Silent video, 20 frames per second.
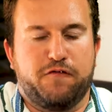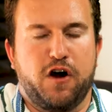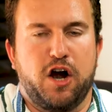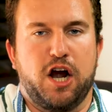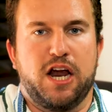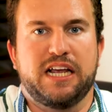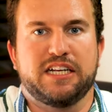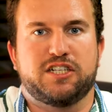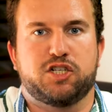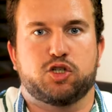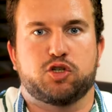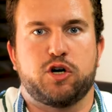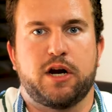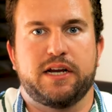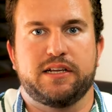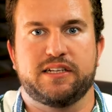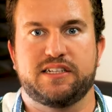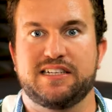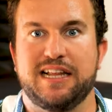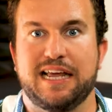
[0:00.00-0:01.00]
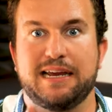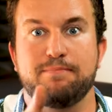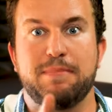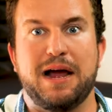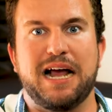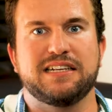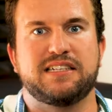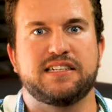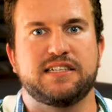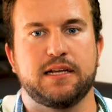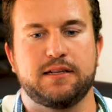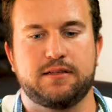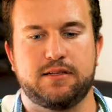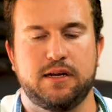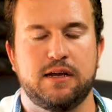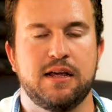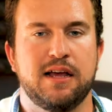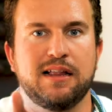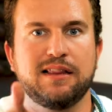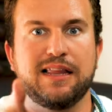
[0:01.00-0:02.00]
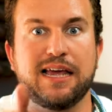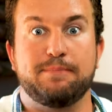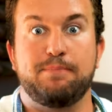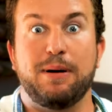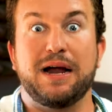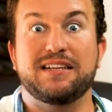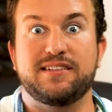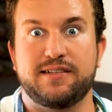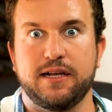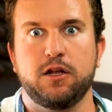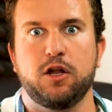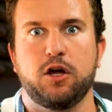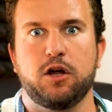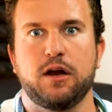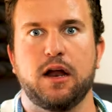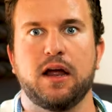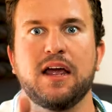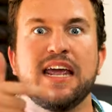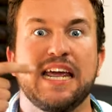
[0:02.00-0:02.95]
for his traits, like Man City, like Barcelona.